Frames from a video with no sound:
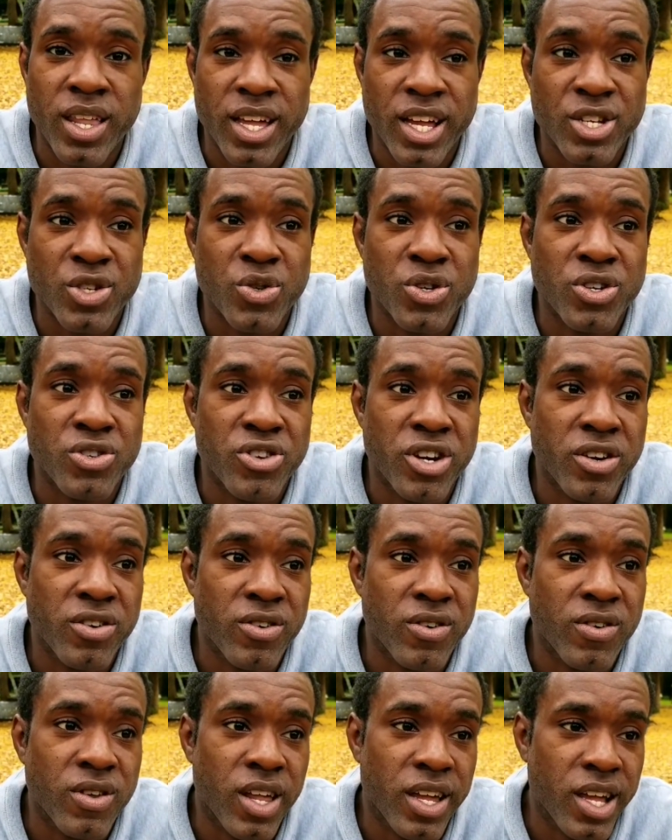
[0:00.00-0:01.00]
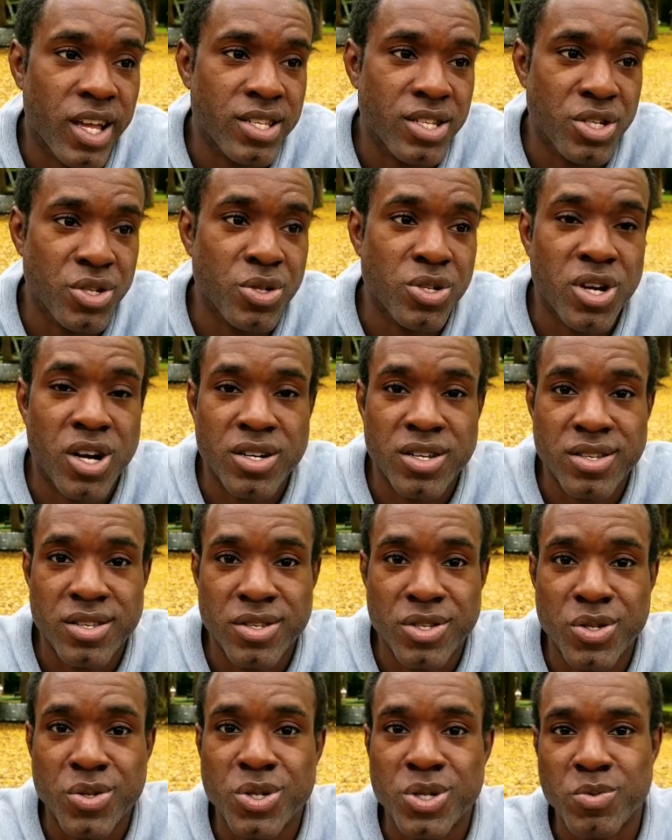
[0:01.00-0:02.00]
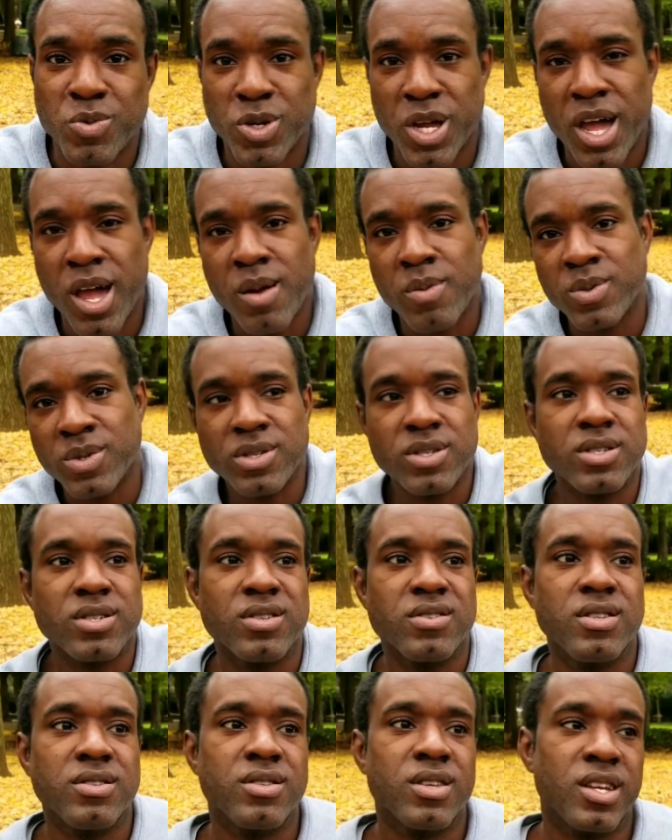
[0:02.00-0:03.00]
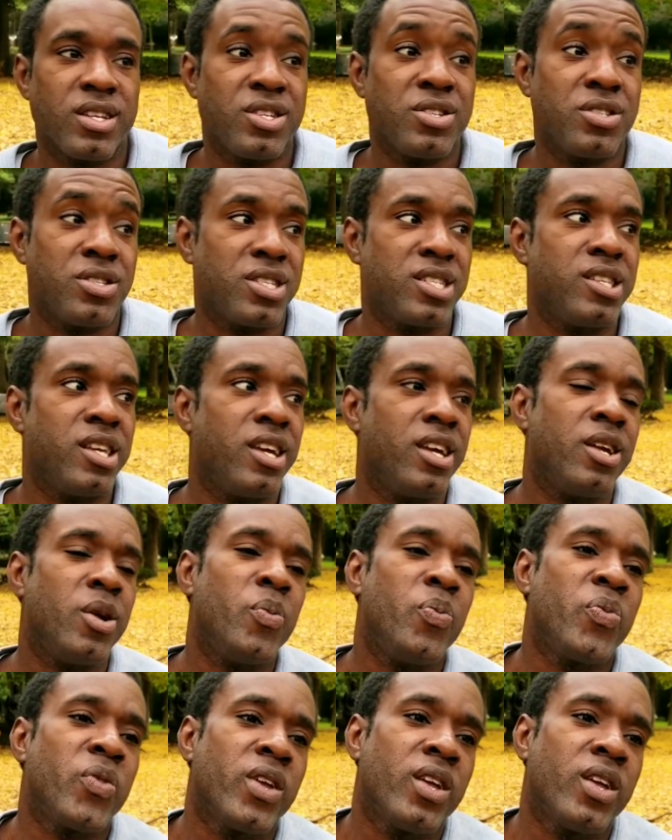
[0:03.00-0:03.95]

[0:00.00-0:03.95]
Like I joined a dread cult. Like I still talk to those dudes sometimes, like to this day.